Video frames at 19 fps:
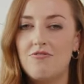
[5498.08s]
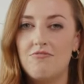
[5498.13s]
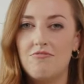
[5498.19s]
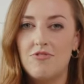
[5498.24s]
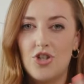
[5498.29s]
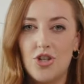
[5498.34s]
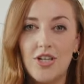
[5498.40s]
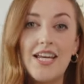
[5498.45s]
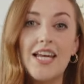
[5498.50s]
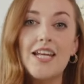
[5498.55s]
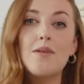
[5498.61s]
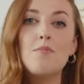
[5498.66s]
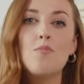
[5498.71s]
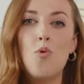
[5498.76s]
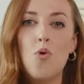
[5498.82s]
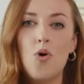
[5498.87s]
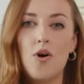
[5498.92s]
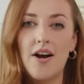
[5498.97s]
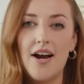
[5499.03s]
you're getting
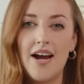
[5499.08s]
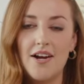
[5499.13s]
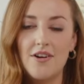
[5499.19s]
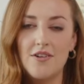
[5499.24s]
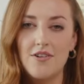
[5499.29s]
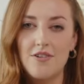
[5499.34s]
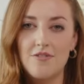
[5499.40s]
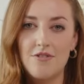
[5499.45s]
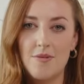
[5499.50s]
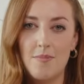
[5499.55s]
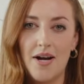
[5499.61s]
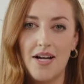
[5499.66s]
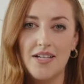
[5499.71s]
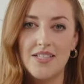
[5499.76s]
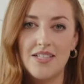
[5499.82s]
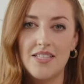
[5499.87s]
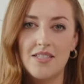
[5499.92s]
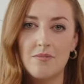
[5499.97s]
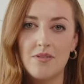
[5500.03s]
more out of the
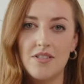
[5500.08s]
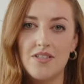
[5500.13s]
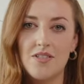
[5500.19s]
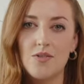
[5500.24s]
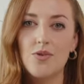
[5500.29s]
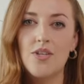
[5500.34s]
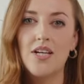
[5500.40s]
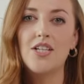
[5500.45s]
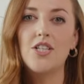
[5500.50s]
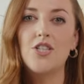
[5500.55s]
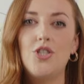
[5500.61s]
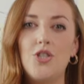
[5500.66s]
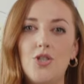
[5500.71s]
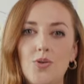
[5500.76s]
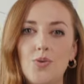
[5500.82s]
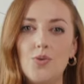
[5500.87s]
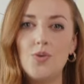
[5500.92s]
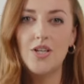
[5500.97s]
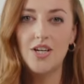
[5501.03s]
participants so that
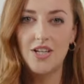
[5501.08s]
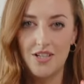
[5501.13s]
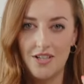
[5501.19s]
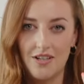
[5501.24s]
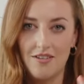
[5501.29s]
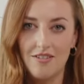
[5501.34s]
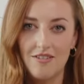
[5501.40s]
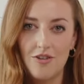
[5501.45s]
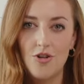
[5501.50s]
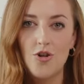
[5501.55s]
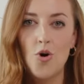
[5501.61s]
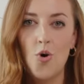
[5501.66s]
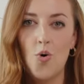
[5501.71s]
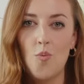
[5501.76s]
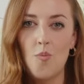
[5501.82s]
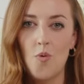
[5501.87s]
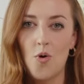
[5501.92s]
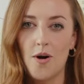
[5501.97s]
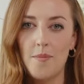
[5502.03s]
you can know
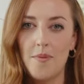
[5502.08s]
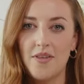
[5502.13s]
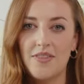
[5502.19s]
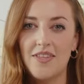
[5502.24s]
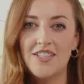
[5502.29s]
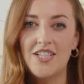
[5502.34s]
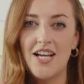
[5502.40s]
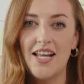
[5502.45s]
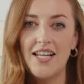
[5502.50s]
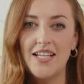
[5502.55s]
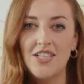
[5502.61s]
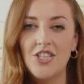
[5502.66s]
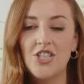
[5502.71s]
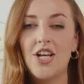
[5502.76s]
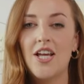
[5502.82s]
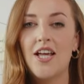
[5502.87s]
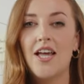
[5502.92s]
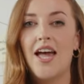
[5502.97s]
more about the challenge